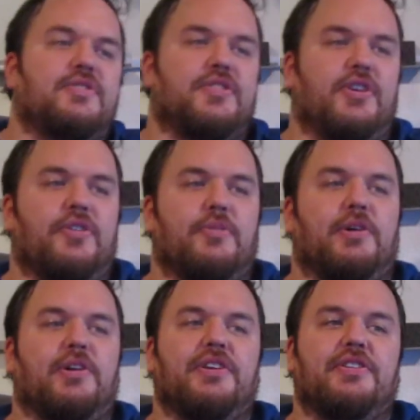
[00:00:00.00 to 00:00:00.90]
So the
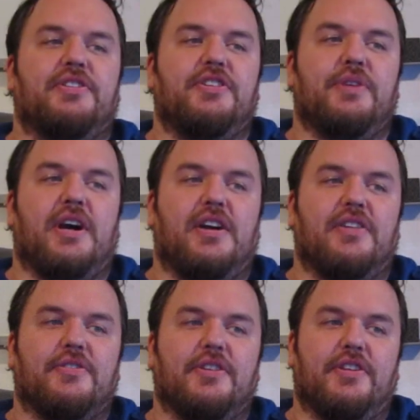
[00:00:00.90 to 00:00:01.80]
party continued on
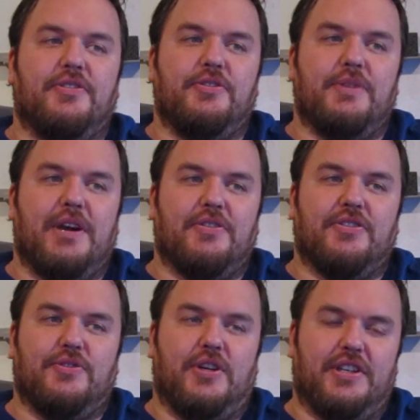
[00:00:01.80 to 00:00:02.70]
for another few hours
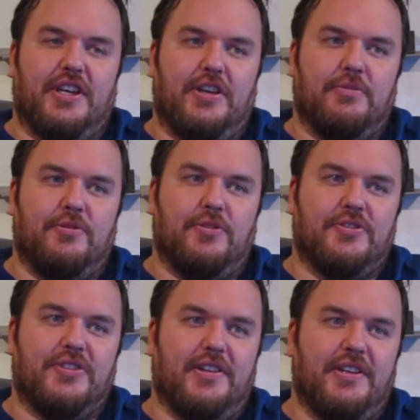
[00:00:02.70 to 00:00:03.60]
of walking, before
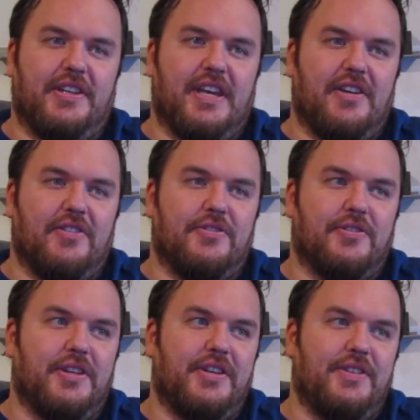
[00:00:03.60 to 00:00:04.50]
settling down
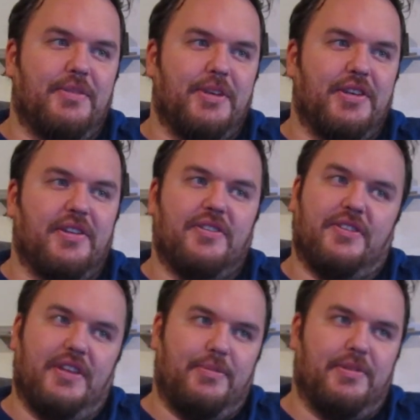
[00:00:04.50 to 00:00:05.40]
for an evening meal and
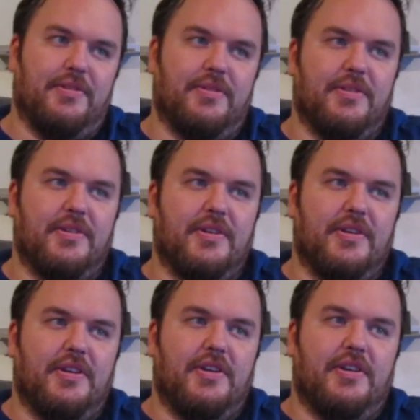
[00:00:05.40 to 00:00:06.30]
sleep.
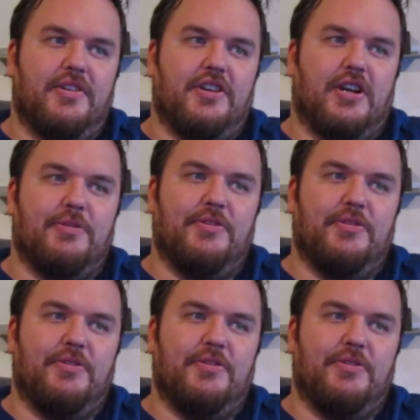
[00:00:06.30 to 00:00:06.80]
Darb and